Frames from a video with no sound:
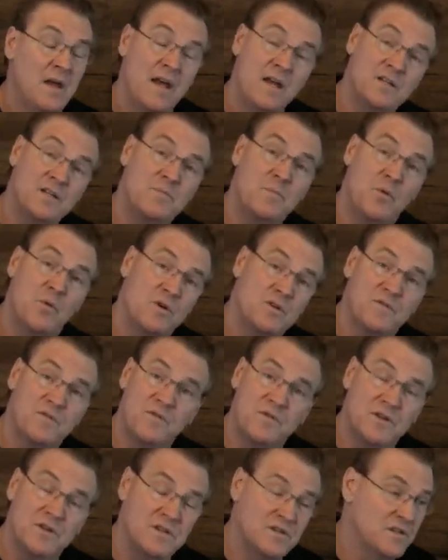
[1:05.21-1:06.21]
In sports,
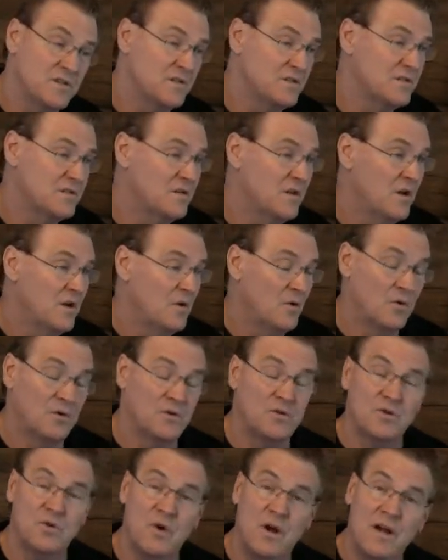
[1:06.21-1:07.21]
for instance, or
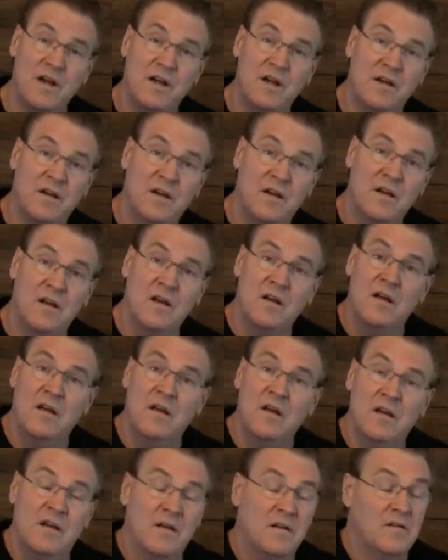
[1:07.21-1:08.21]
in training,
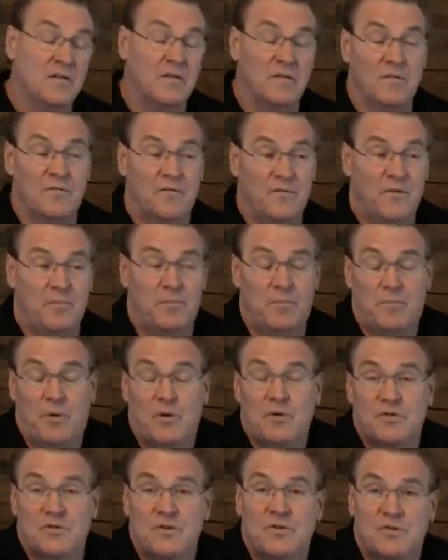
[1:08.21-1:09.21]
for
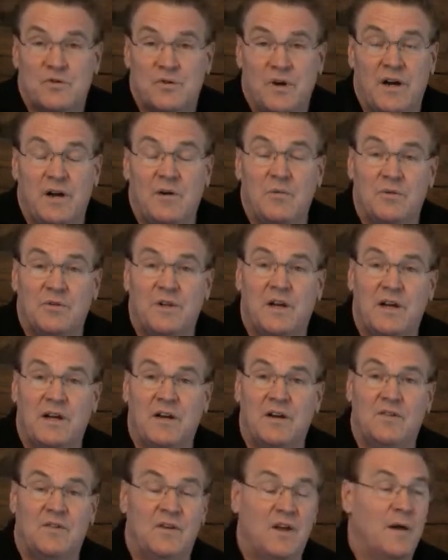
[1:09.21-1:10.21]
personal training, we'll take
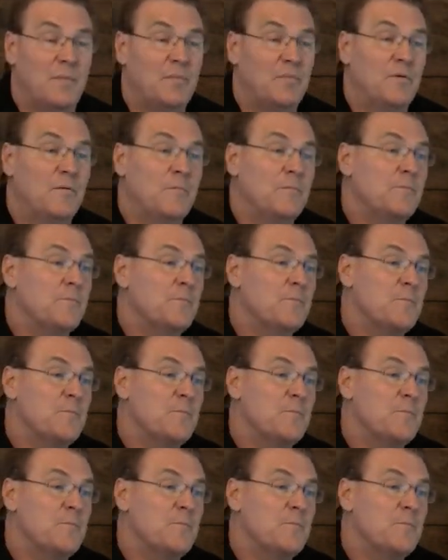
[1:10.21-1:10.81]
an example.